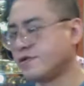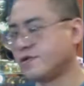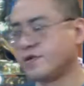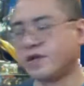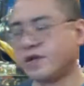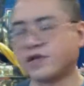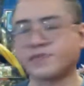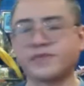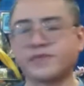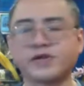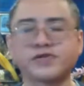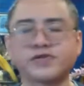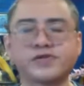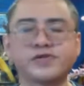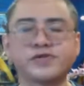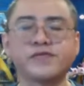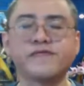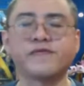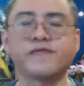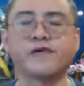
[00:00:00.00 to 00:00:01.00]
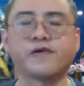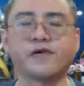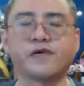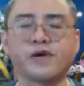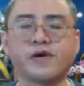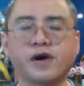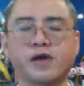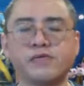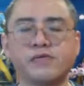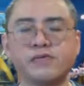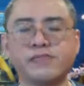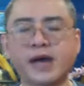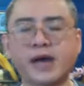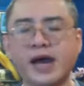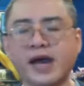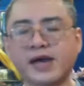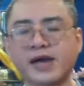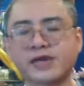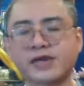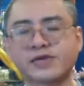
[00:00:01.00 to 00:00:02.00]
especially for our
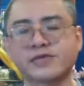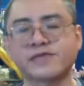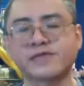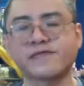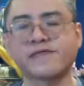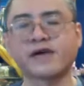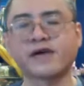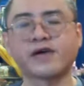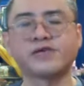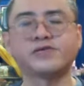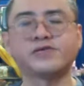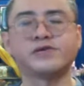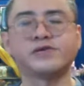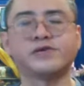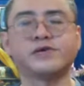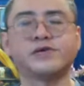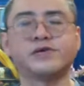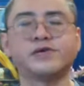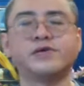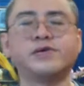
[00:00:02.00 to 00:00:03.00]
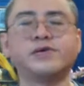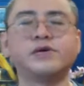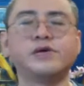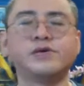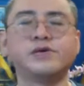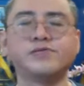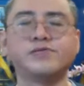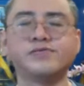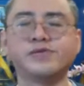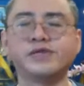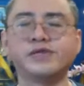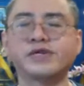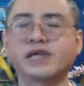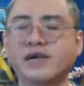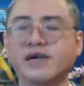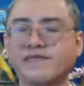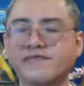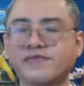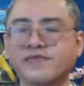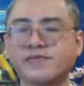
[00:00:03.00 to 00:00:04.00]
back, to find a really
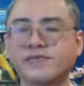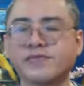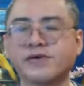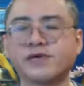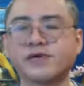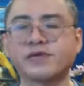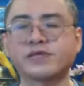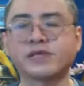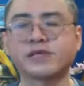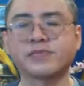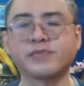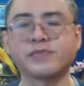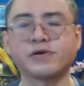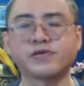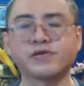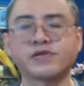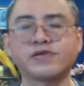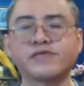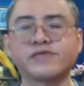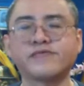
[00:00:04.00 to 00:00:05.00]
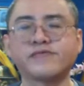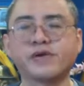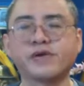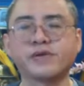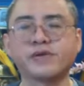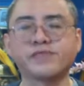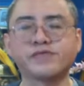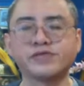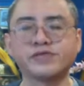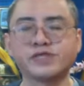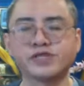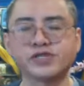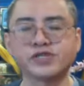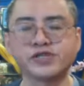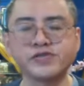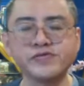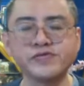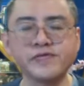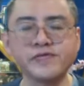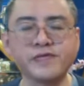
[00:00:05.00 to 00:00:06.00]
comfortable, supportive
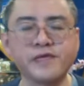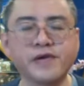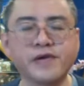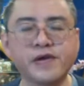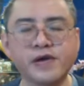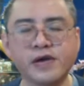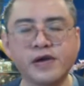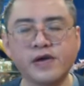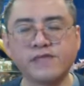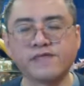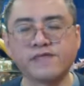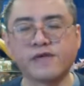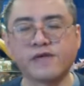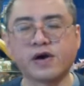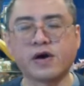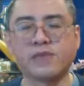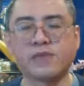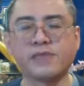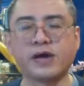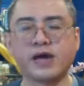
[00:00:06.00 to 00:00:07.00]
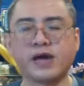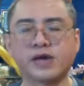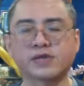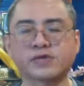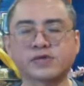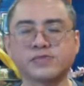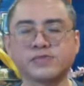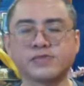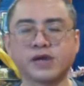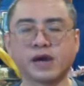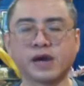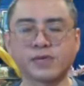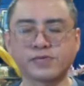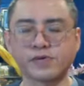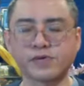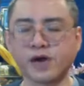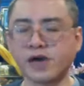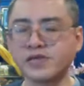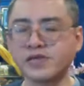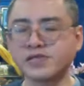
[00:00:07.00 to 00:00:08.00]
position for our back to be
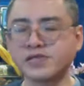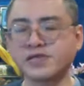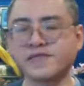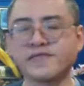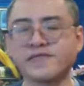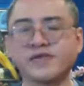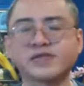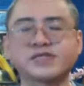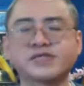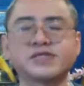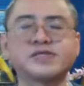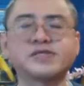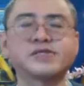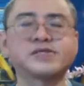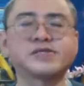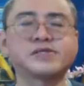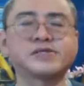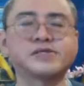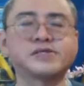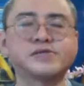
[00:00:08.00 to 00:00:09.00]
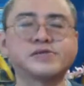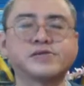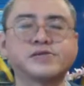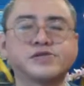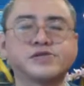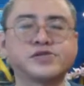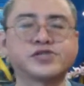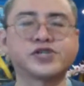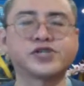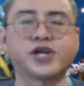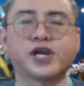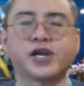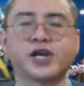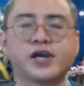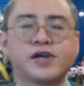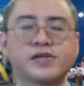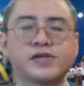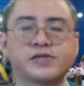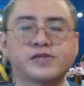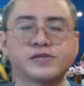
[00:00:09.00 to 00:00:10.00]
upright. If we are sitting on a
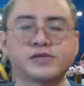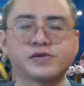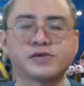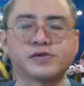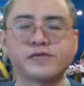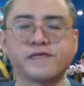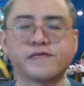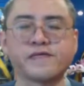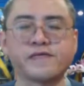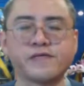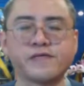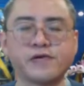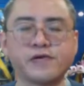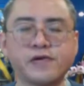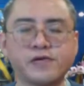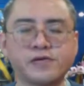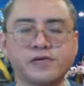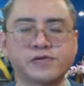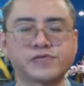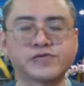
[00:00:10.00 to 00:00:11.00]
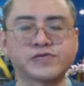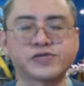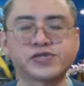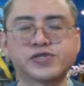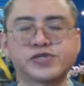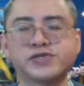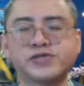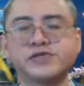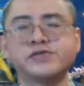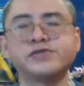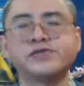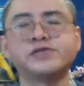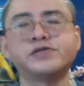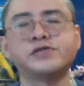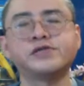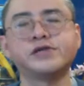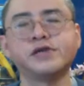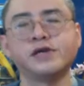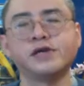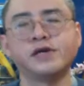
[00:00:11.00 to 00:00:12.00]
chair, sitting on the floor, on a cushion,
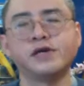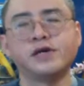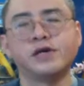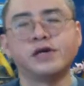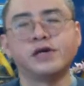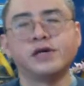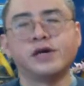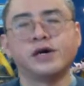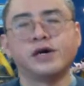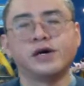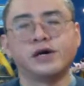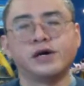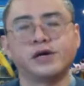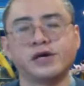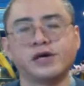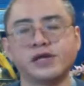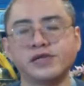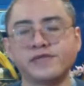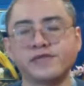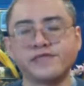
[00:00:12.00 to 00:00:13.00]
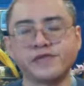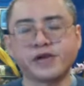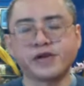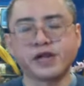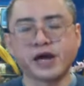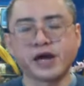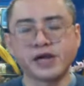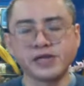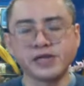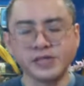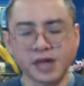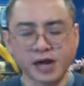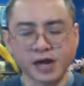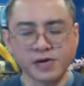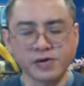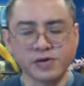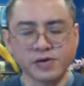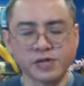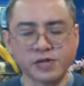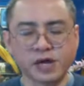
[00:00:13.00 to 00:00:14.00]
and if we are lying down
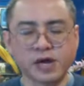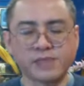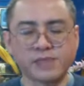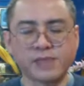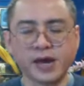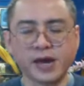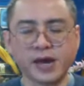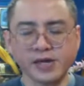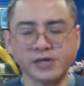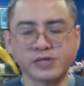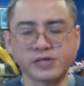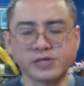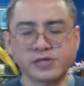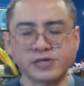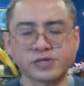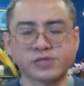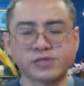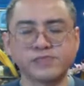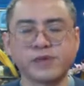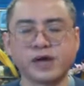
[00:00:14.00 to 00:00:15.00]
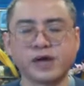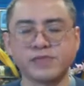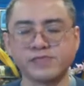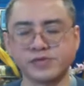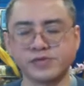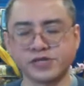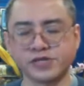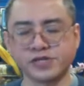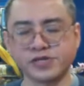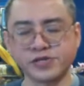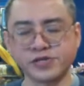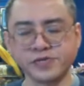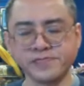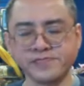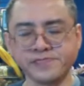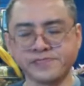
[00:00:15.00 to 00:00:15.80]
on our back in the supine position,